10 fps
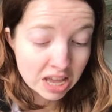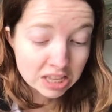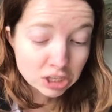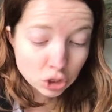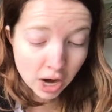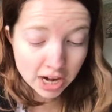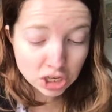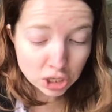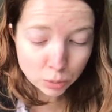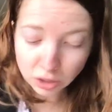This
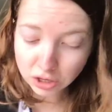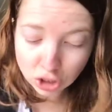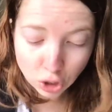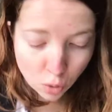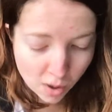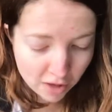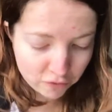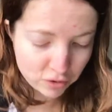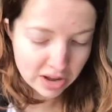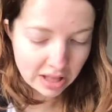strategy worked so well
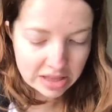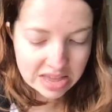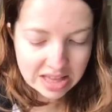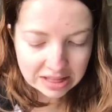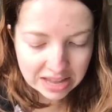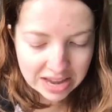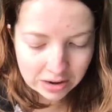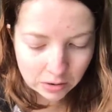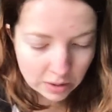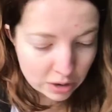for Nellie that
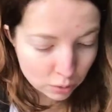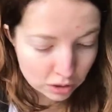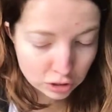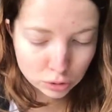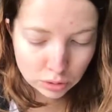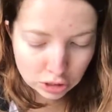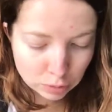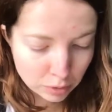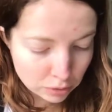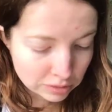later, in order to
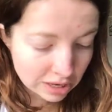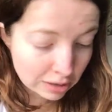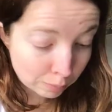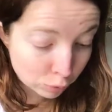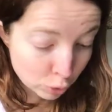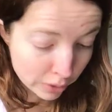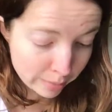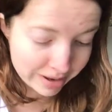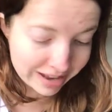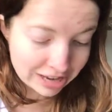expose an
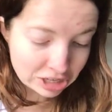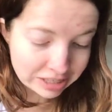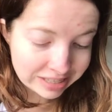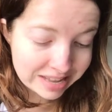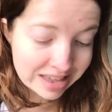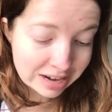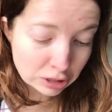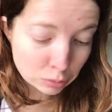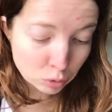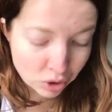employment agency that
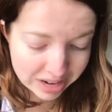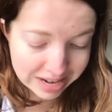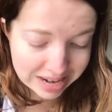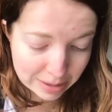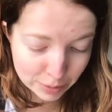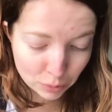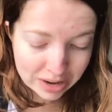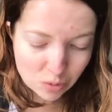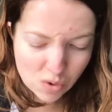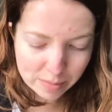exploited
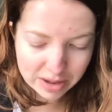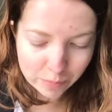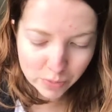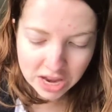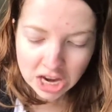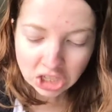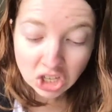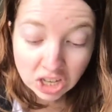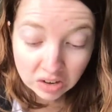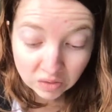immigrant women,
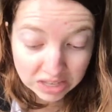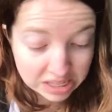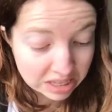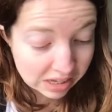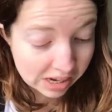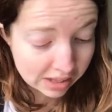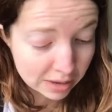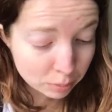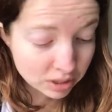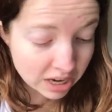she convincingly
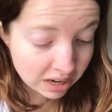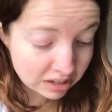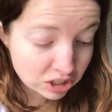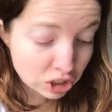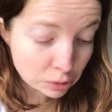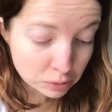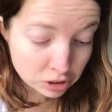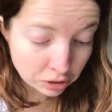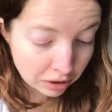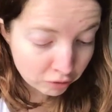pretended she was
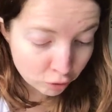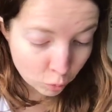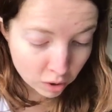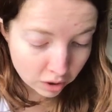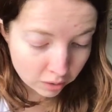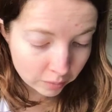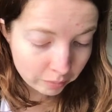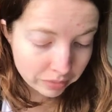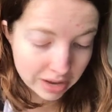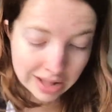looking for work.
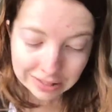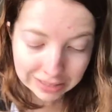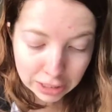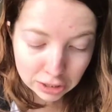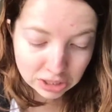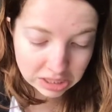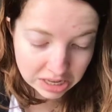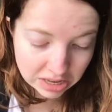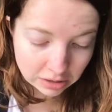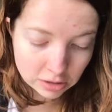Later
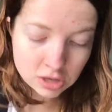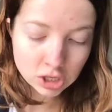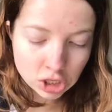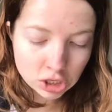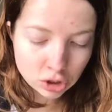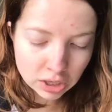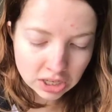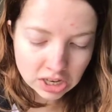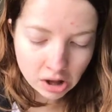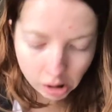still, she
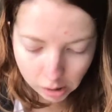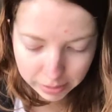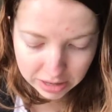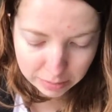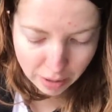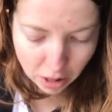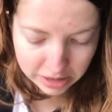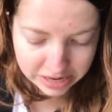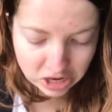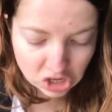tricked an Albany
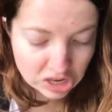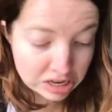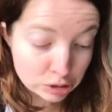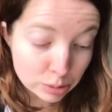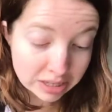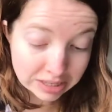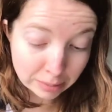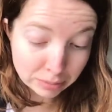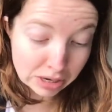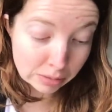politician into
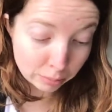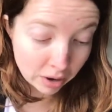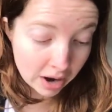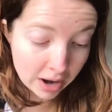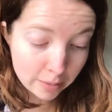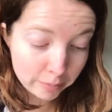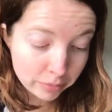accepting a bribe.